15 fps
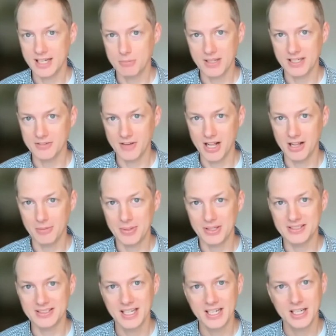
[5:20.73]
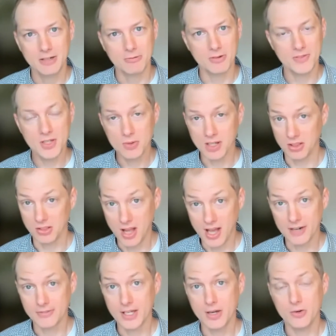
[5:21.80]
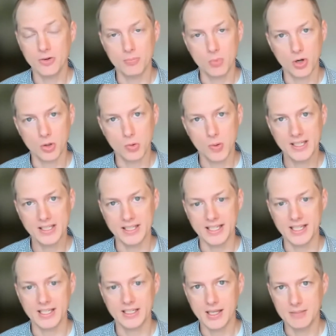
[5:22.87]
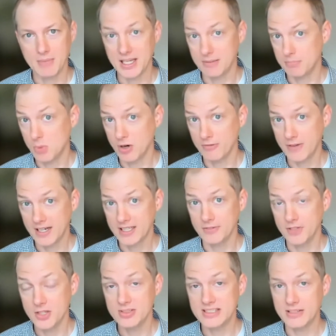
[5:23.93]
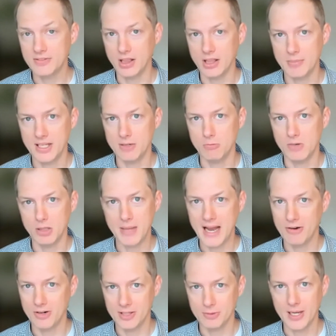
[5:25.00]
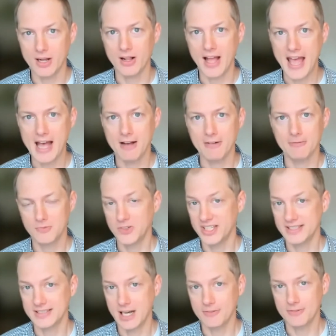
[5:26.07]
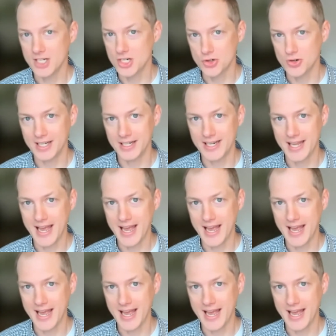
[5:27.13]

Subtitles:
helping developers review a lot of code more quickly and make more effective use of the limited willpower that we all have for this often dreaded